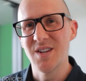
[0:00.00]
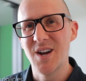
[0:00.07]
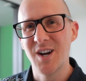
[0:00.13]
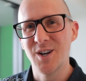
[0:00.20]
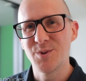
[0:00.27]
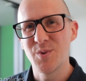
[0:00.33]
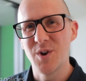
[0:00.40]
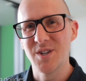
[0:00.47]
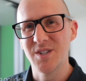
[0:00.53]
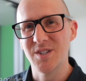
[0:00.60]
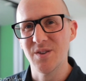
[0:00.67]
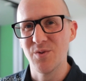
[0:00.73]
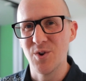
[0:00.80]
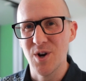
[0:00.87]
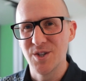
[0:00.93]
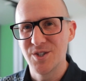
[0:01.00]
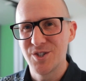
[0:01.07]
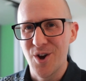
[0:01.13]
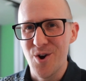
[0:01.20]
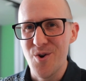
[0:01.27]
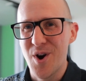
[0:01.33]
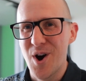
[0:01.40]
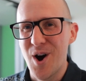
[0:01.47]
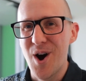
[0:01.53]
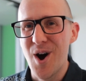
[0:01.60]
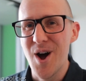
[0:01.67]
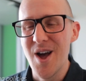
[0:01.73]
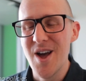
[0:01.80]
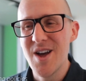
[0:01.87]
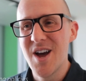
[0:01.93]
is that house prices have got so
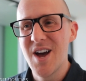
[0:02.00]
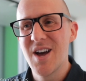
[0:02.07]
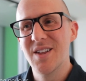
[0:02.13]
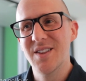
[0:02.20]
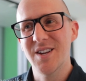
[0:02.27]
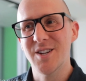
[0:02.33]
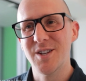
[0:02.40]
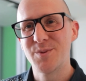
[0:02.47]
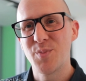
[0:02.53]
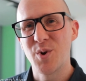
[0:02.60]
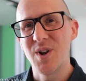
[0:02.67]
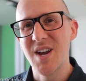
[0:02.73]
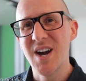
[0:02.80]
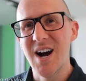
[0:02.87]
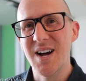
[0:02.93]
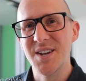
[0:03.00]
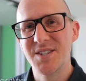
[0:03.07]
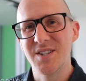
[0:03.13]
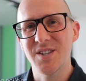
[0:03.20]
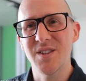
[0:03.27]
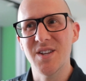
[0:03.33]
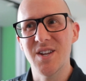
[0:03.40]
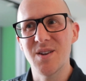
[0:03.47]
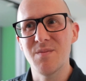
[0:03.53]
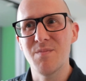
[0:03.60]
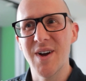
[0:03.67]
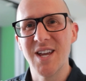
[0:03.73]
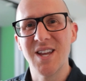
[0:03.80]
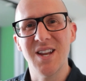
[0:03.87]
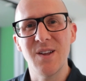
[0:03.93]
high that it's pretty hard to then
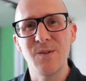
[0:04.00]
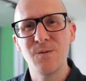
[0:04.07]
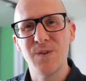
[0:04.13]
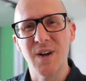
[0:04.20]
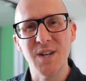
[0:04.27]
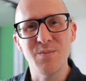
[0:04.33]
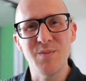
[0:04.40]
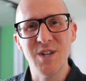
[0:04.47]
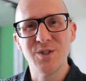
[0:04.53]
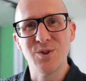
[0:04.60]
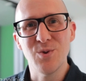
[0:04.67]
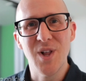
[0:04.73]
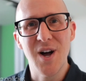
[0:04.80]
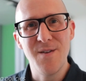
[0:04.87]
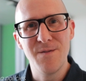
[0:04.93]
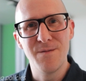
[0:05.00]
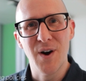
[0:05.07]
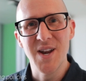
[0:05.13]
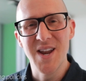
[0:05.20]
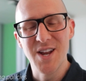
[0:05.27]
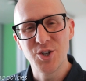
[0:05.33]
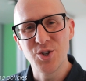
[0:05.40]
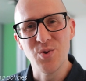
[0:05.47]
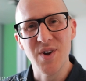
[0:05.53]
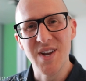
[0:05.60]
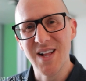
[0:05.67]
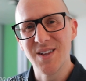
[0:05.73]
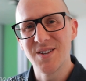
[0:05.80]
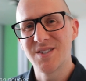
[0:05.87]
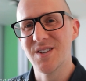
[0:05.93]
make any fundamental financial
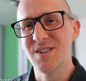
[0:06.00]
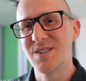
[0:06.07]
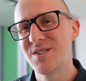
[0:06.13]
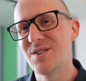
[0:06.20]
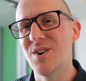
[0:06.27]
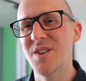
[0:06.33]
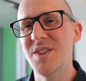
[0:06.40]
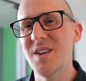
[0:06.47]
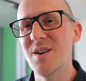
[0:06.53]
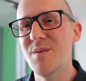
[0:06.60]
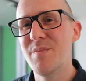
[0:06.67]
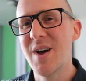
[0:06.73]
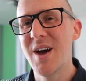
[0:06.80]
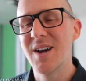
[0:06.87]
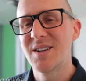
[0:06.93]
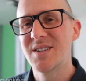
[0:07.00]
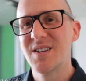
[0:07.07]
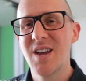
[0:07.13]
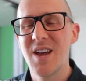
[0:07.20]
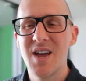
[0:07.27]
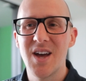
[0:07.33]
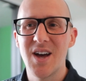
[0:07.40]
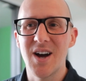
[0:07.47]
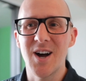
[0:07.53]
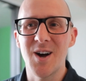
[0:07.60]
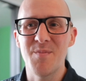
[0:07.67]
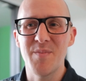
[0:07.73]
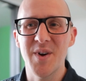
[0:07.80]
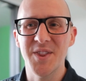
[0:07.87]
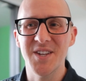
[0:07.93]
analysis on the impact.
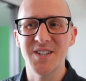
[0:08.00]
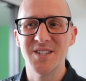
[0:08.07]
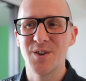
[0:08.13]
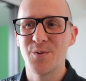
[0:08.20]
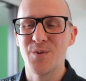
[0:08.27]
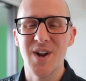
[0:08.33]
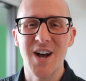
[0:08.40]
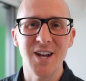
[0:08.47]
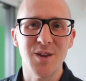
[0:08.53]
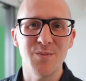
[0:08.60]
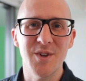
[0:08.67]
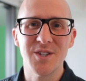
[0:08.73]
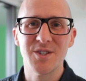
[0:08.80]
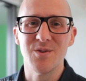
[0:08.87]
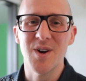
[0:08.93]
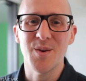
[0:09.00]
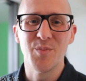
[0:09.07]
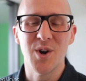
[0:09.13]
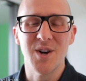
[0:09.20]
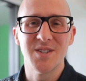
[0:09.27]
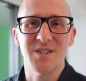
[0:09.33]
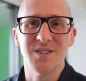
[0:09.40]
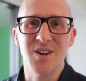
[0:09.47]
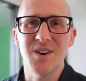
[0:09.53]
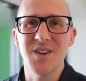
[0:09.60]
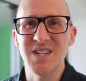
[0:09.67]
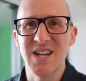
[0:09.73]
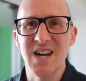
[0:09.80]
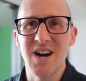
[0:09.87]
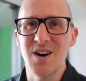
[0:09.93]
But there's different arguments around prices
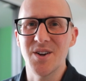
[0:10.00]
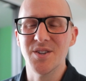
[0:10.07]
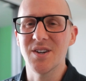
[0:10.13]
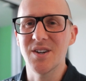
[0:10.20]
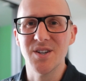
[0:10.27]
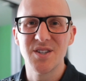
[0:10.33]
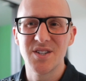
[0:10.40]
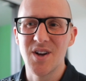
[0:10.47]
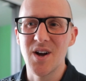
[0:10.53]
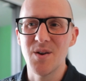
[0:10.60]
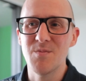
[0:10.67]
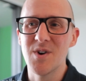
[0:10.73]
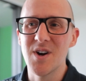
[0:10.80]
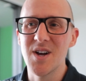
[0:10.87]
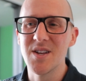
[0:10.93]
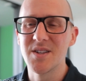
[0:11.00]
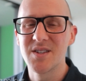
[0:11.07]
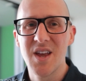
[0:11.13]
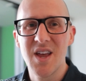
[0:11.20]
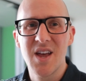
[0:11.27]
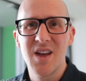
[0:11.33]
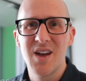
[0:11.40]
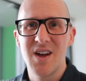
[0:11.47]
going down, going sideways.